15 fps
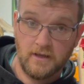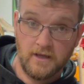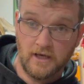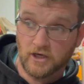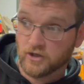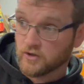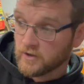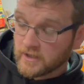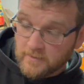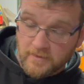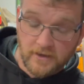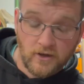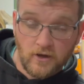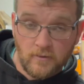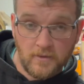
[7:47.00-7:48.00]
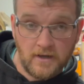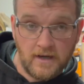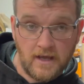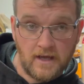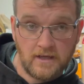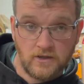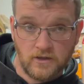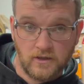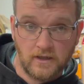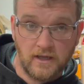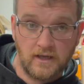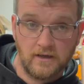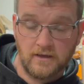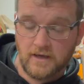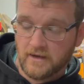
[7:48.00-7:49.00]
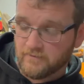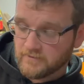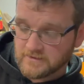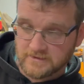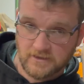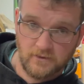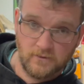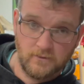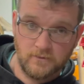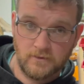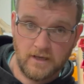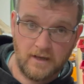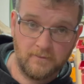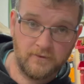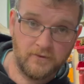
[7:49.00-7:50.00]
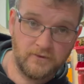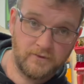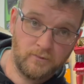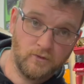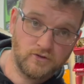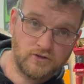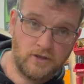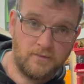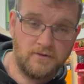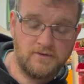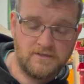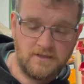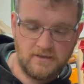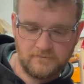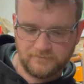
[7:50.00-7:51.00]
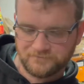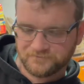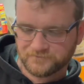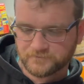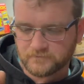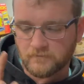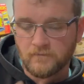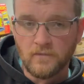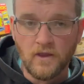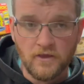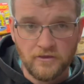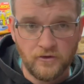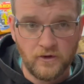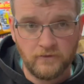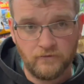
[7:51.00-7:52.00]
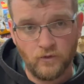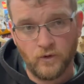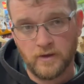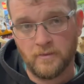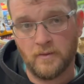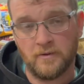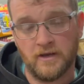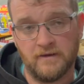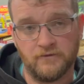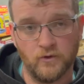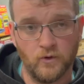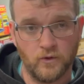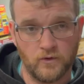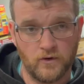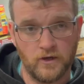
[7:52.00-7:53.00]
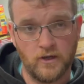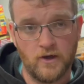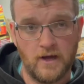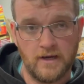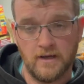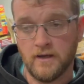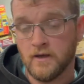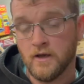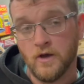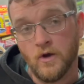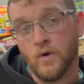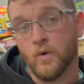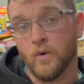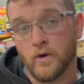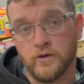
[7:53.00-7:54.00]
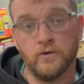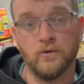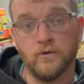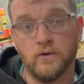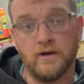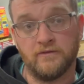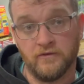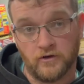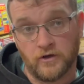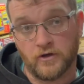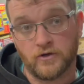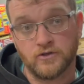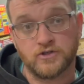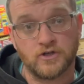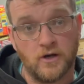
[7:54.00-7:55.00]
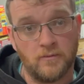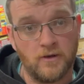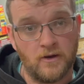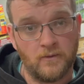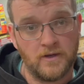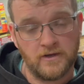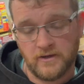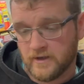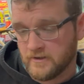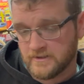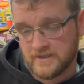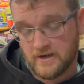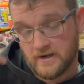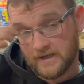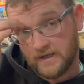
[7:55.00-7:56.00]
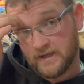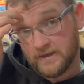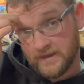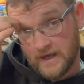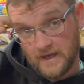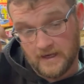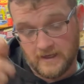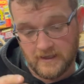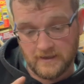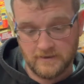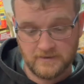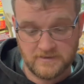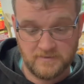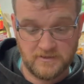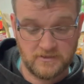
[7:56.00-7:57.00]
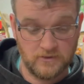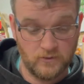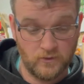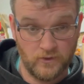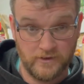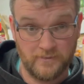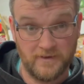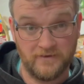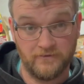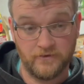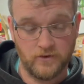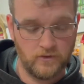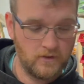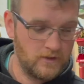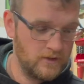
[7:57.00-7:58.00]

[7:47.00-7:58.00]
incredibly common now, and you can get in every single sort of sports shop in New Zealand. 34, you're probably going to have to order online, or if you've got a good shop like we do here in Taranaki, they'll special order them in for you.